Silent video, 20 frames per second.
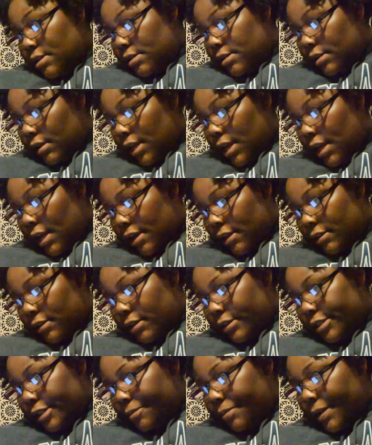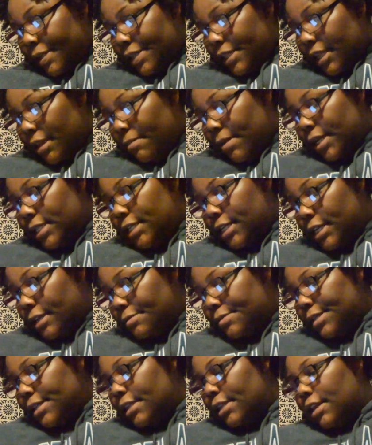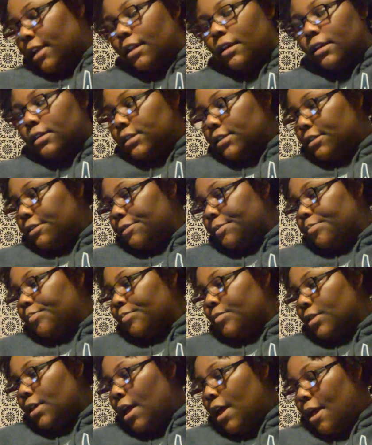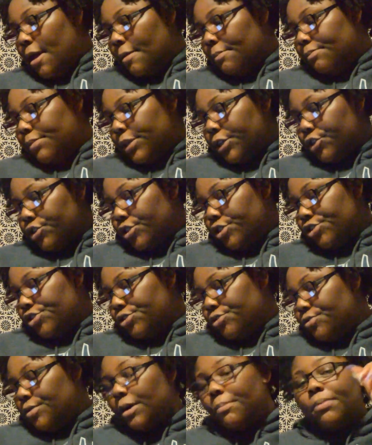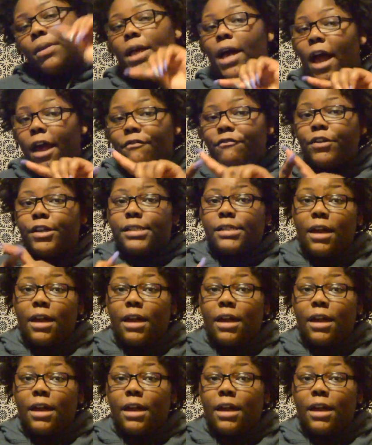So yeah, those are basically my tips. And then also, be sure to apply for